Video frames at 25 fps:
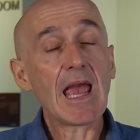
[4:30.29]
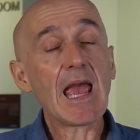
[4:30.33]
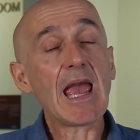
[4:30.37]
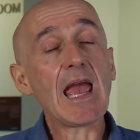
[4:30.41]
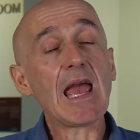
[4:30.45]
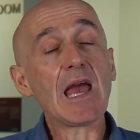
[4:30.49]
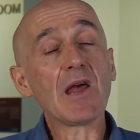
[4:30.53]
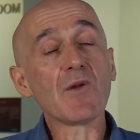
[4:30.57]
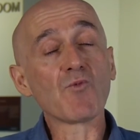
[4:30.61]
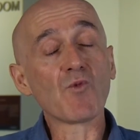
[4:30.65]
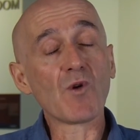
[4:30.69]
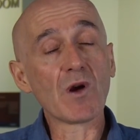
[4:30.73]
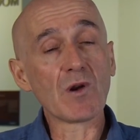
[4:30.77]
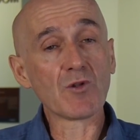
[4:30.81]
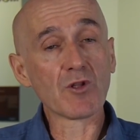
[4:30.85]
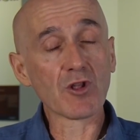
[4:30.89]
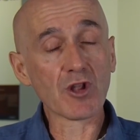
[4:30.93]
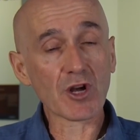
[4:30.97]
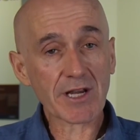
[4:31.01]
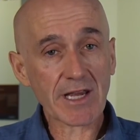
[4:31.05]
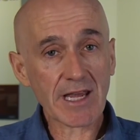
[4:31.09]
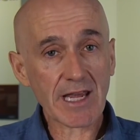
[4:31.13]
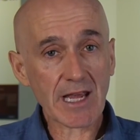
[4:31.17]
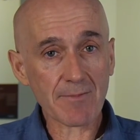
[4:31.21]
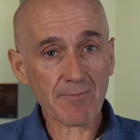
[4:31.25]
And when
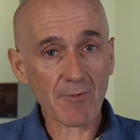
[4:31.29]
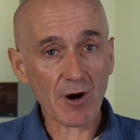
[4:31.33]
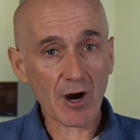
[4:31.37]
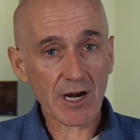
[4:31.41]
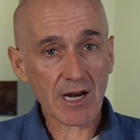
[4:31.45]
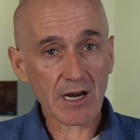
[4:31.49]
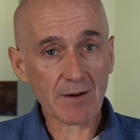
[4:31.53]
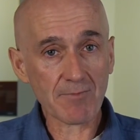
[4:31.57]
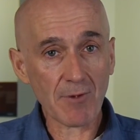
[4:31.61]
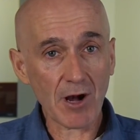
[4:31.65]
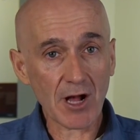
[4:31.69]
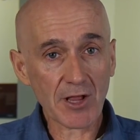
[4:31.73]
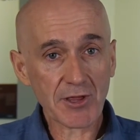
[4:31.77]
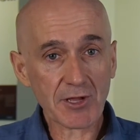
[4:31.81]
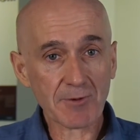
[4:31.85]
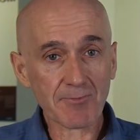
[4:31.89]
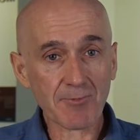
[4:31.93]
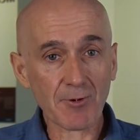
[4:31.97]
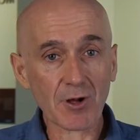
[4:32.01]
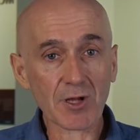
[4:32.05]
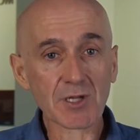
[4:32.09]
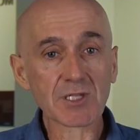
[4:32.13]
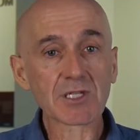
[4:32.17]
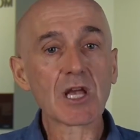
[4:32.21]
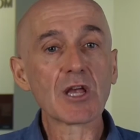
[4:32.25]
looking at market
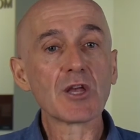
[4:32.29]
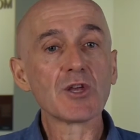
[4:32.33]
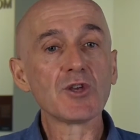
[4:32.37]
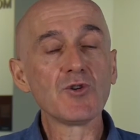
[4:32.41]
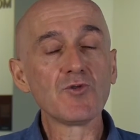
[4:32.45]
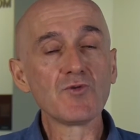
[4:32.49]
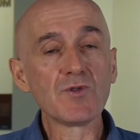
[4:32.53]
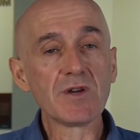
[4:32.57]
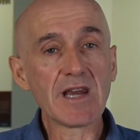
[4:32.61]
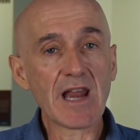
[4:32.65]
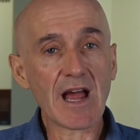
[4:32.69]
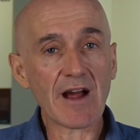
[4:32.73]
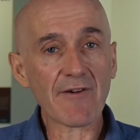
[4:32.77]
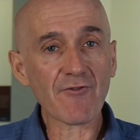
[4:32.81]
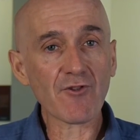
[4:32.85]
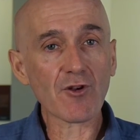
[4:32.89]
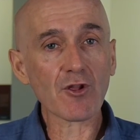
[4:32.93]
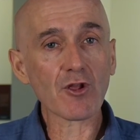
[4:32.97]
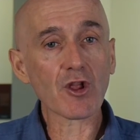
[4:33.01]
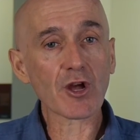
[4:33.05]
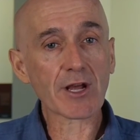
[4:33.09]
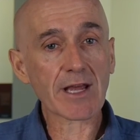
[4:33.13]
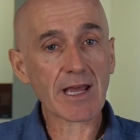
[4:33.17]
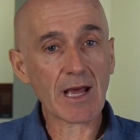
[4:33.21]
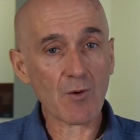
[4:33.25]
multiples, you never
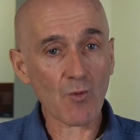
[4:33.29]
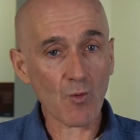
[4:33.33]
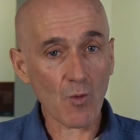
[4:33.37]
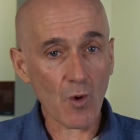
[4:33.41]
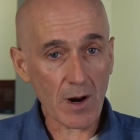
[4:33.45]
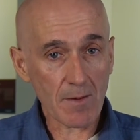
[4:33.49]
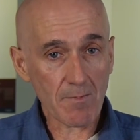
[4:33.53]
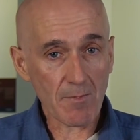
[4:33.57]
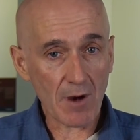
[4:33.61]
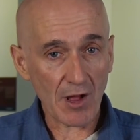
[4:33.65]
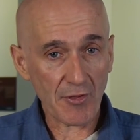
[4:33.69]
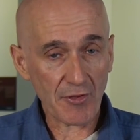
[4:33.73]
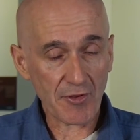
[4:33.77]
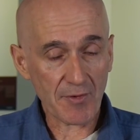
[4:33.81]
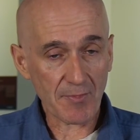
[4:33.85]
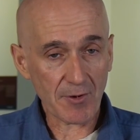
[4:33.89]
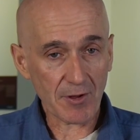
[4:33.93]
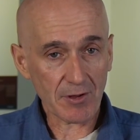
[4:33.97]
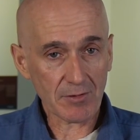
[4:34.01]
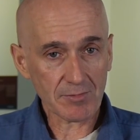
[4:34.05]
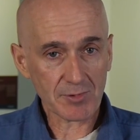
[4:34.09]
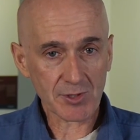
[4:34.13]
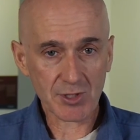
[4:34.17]
look at one multiple,